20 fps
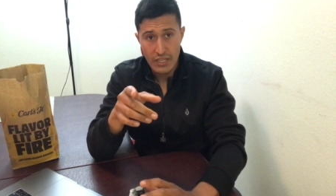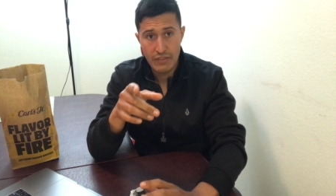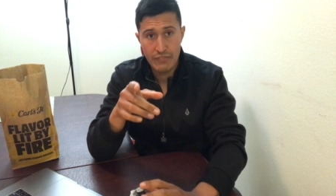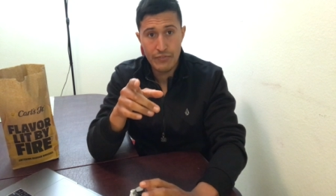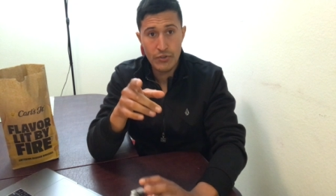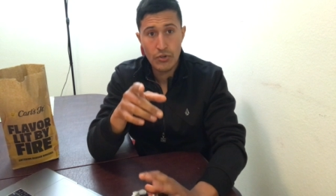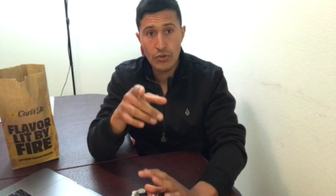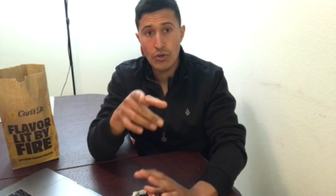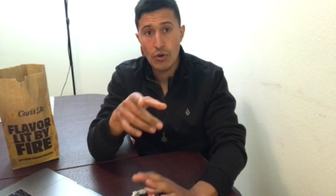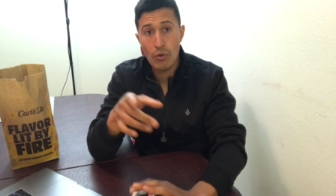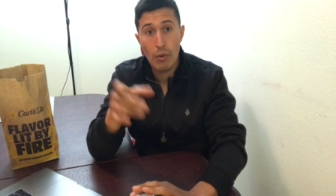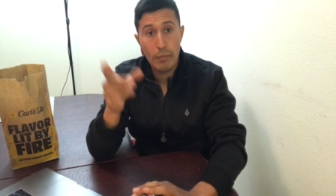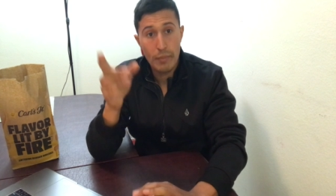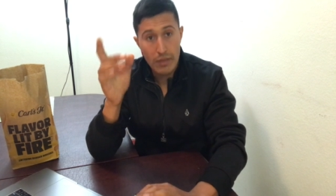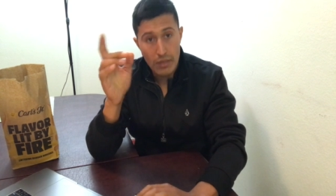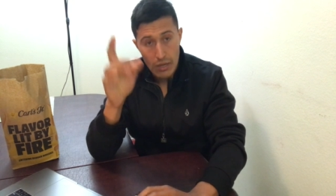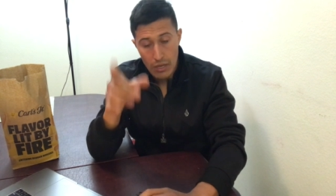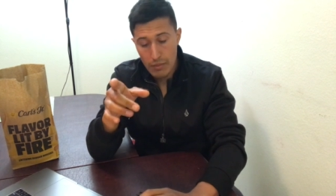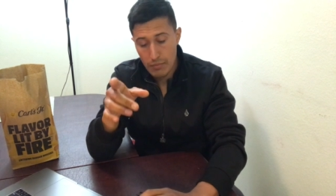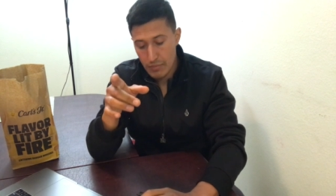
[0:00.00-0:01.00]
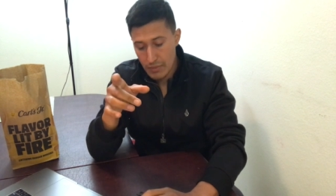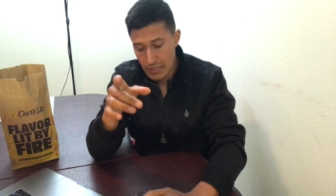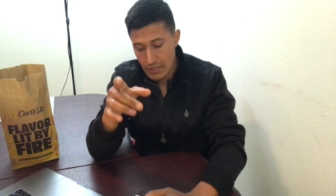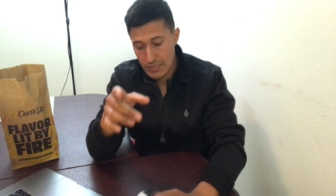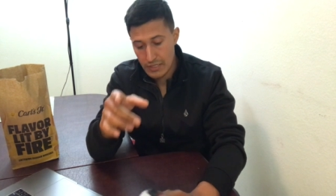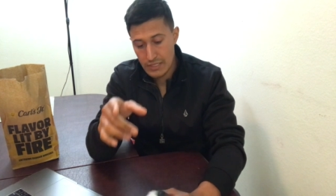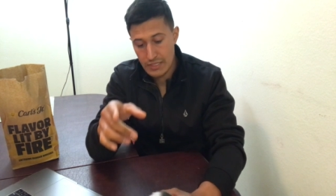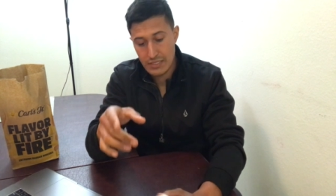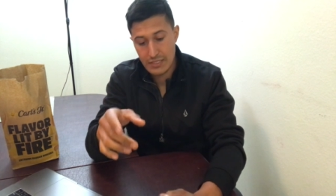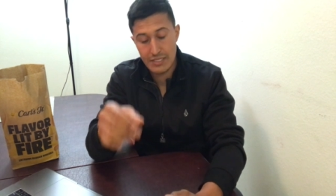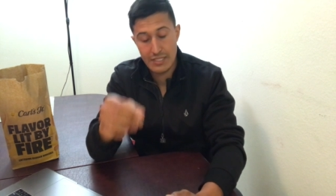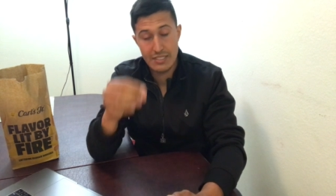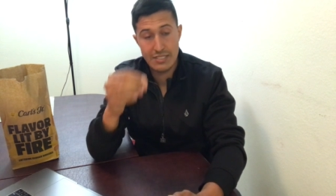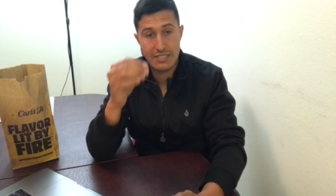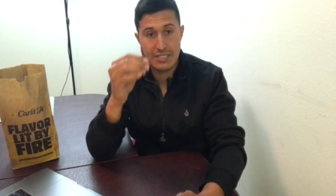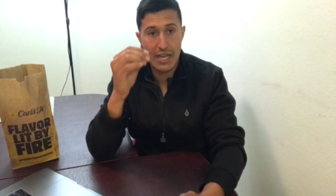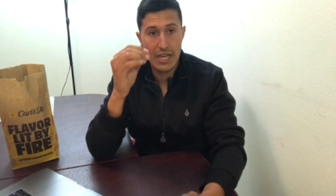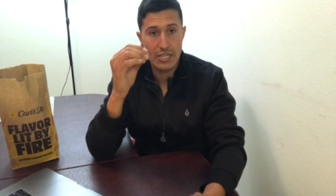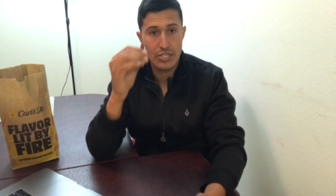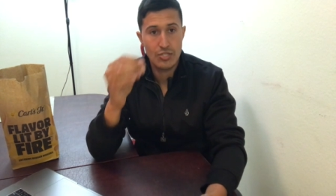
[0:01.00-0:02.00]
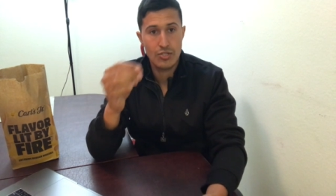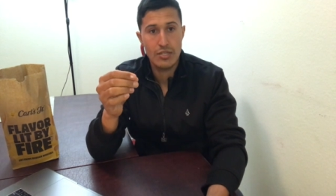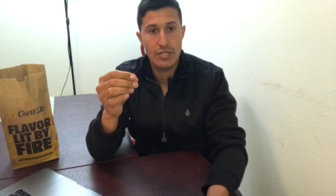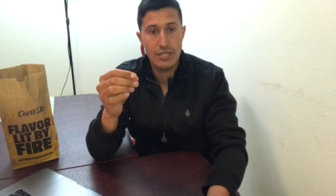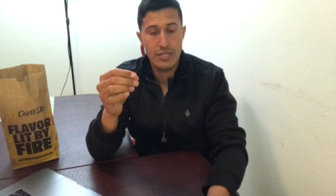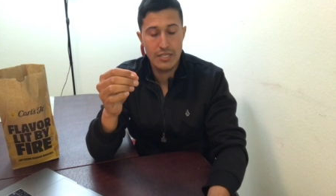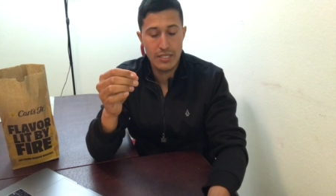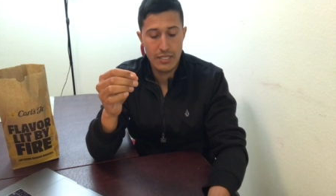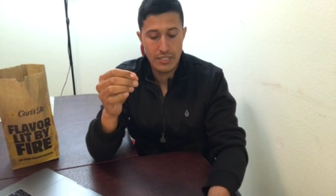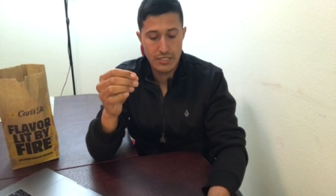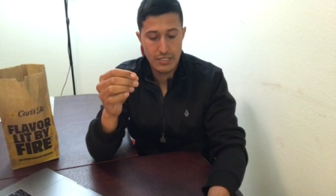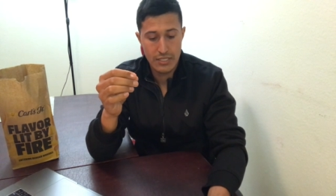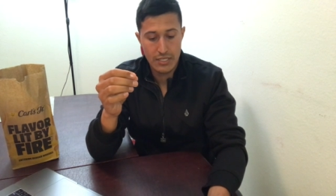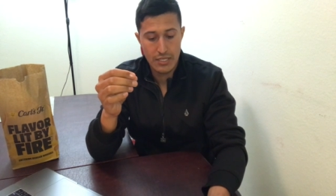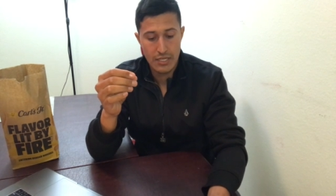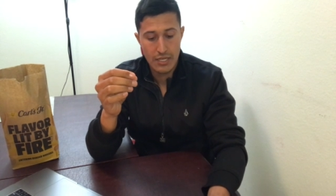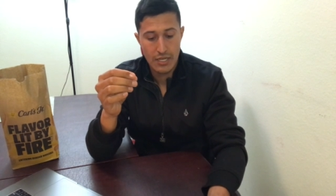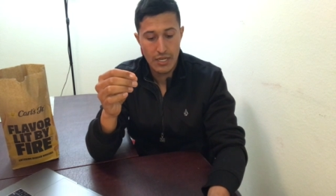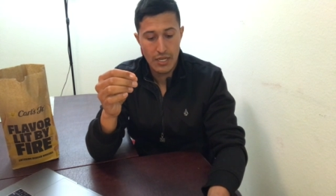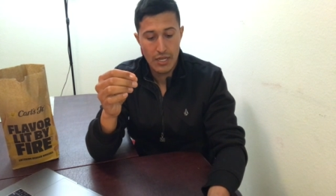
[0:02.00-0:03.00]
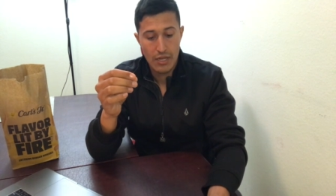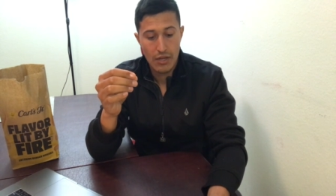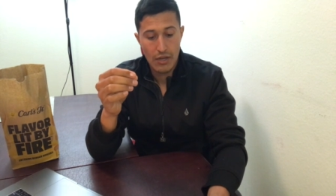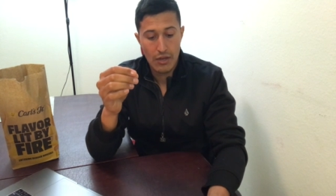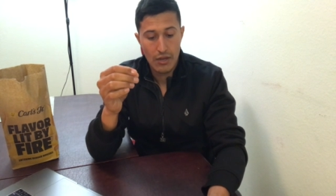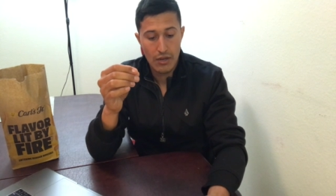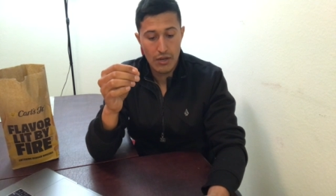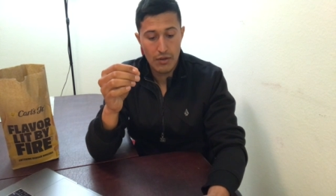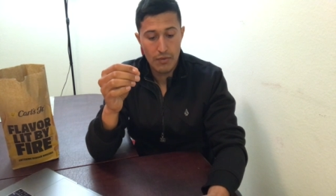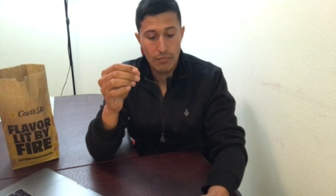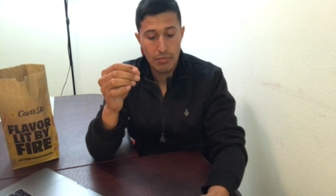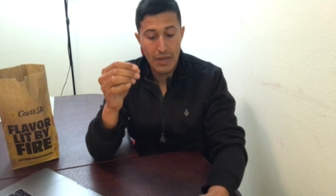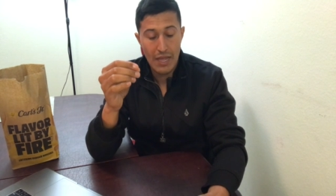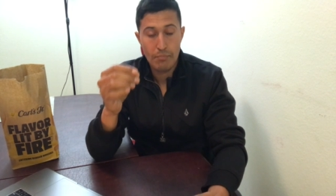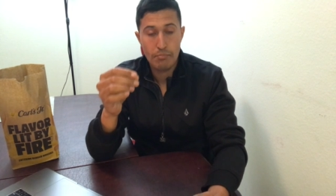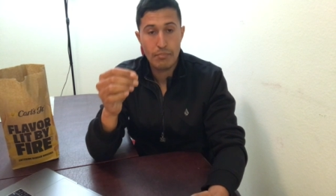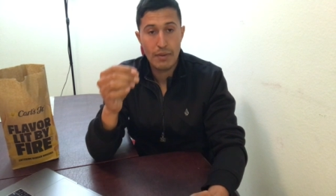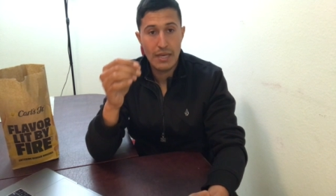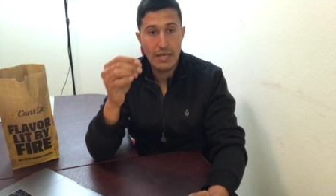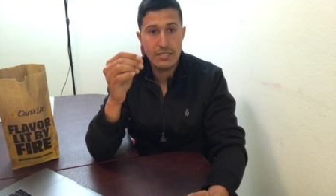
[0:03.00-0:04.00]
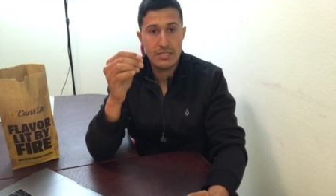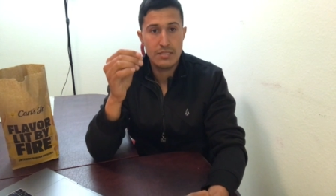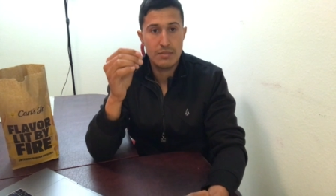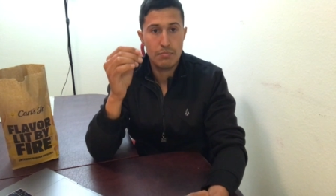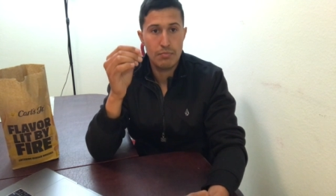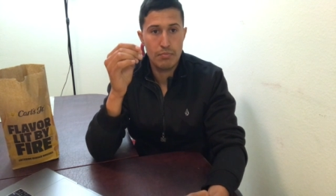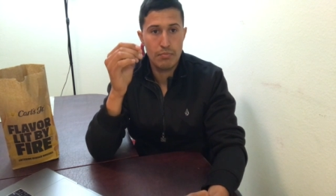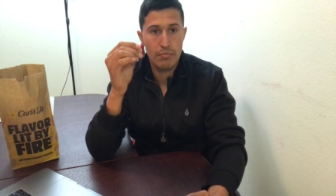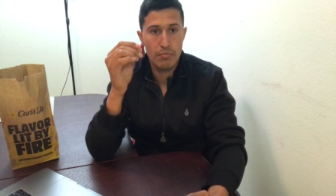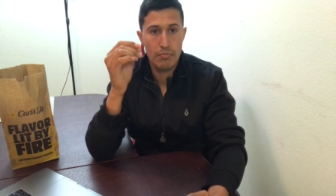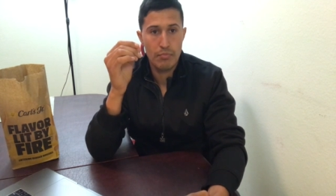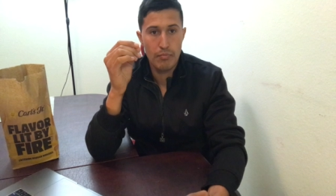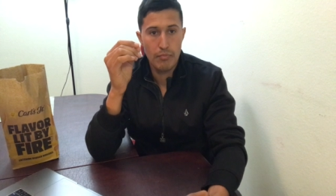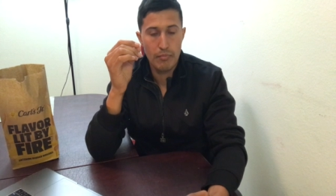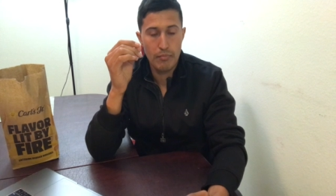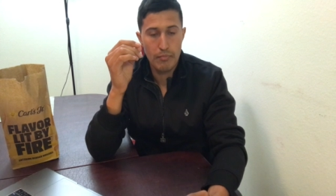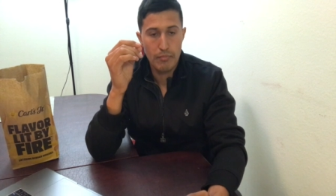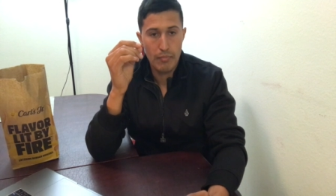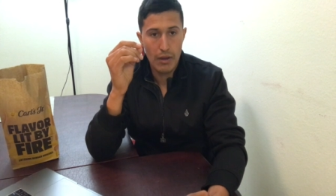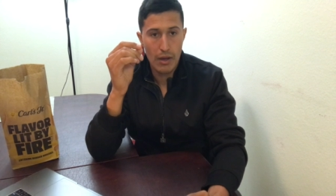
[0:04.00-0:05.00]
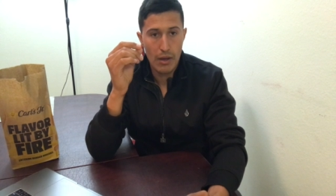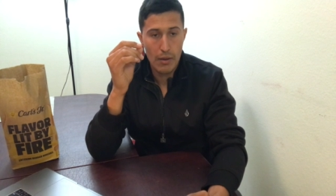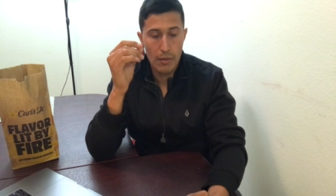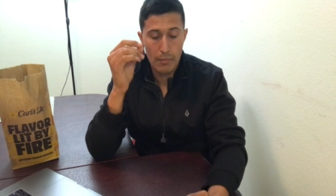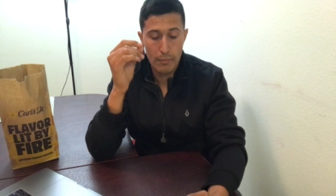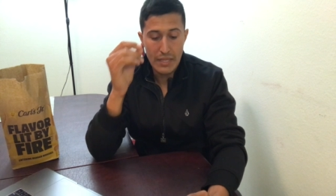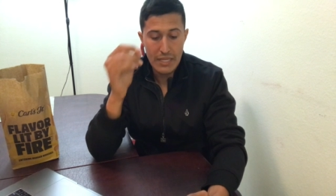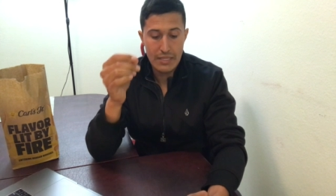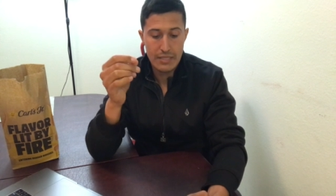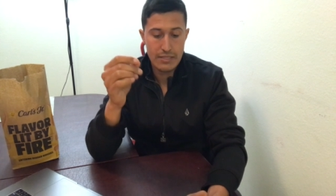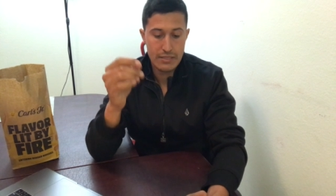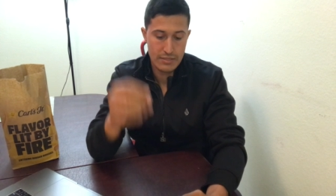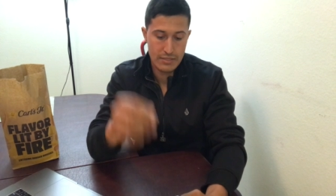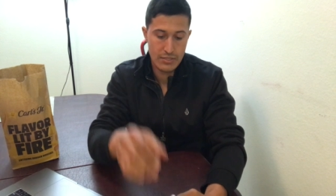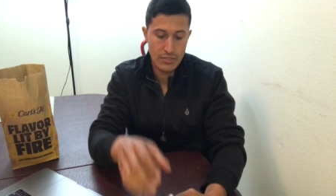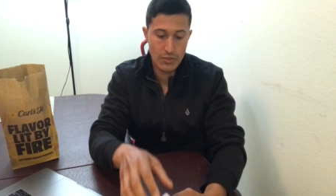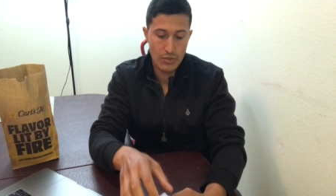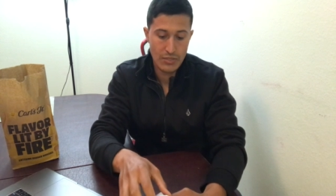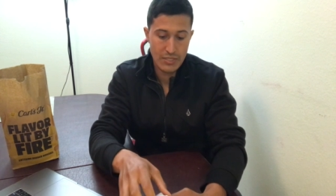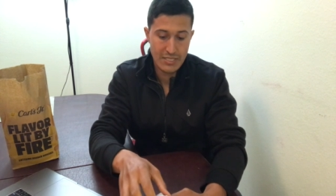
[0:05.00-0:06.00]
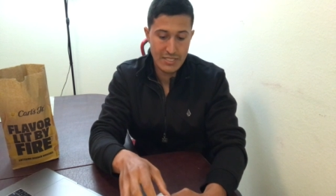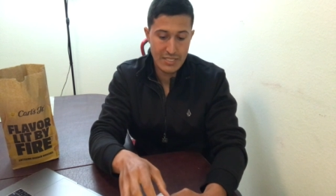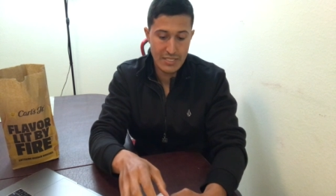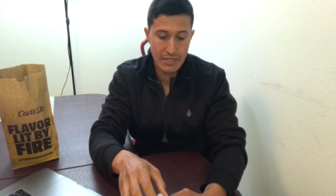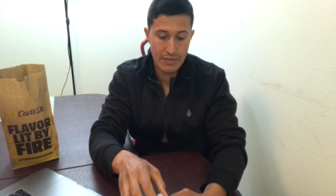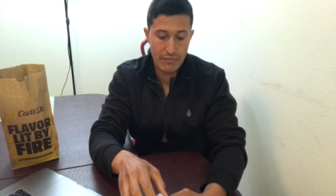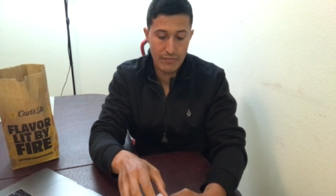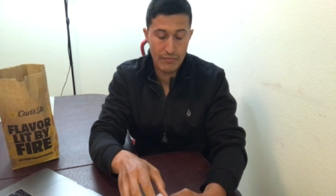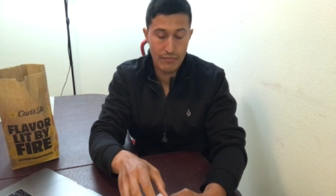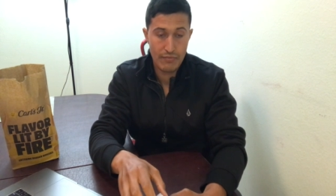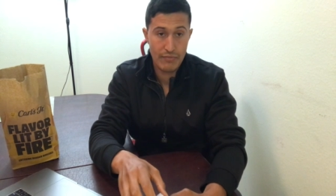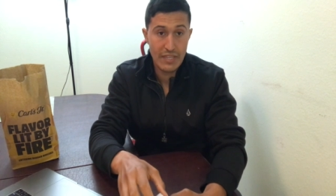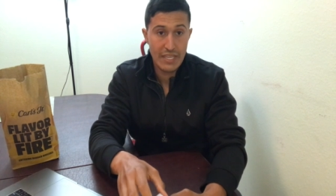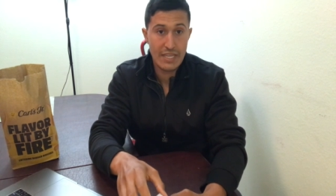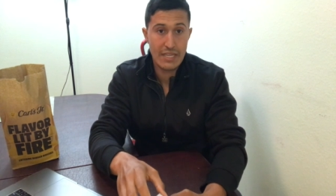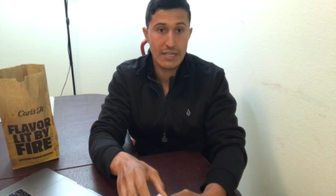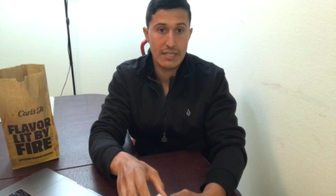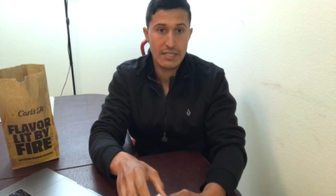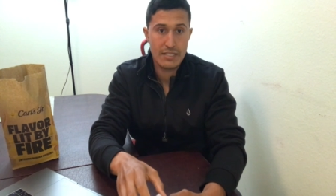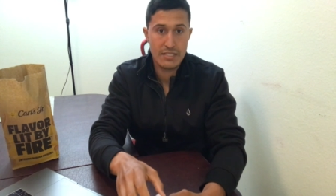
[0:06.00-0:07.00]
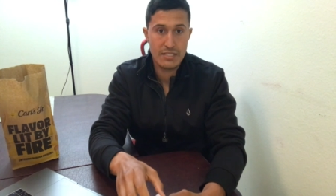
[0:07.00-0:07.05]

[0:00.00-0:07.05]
if you don't know what Beyond Meat is, it's actually it's a plant-based uh, meat, so it's vegan.